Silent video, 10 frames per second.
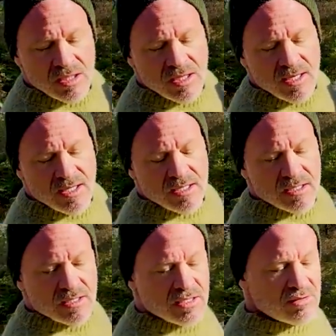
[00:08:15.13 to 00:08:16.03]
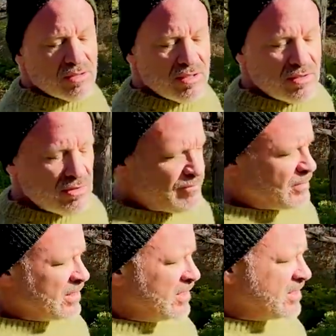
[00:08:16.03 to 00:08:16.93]
And
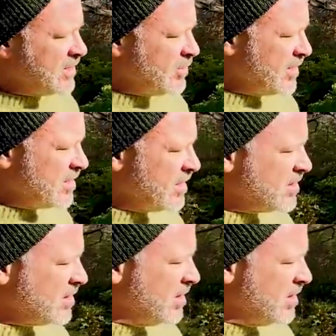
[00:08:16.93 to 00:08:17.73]
Let's see what he does.